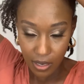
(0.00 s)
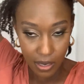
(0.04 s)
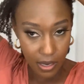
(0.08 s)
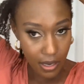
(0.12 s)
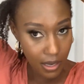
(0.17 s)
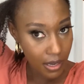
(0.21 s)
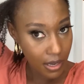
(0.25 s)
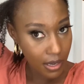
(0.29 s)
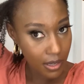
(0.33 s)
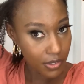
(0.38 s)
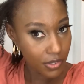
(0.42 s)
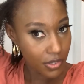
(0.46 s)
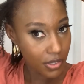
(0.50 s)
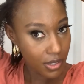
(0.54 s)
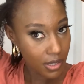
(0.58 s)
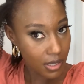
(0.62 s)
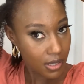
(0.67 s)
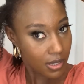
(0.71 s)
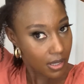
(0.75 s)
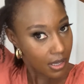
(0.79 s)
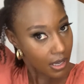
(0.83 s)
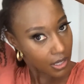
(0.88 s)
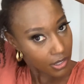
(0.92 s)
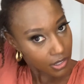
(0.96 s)
And I
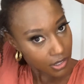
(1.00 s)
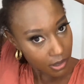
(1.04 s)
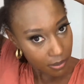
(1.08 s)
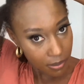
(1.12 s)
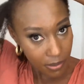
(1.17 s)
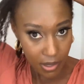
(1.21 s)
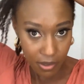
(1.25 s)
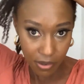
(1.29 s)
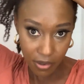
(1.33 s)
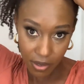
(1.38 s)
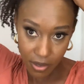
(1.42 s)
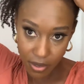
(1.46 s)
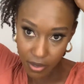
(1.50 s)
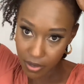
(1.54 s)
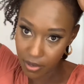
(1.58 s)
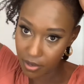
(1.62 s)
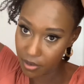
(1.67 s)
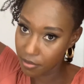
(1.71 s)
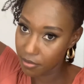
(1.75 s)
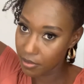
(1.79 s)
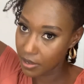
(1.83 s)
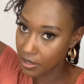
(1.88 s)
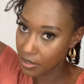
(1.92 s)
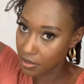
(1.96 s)
just catch up the
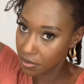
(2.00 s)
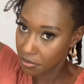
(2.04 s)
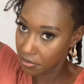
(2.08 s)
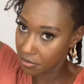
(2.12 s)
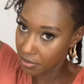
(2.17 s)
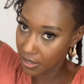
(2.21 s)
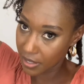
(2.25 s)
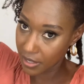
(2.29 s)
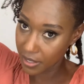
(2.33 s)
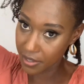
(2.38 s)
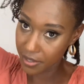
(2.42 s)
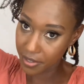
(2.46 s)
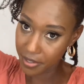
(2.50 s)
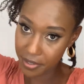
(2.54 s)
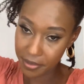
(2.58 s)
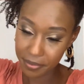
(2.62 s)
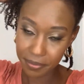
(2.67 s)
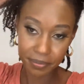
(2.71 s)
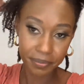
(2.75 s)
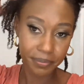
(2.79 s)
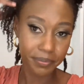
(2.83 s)
rest over here.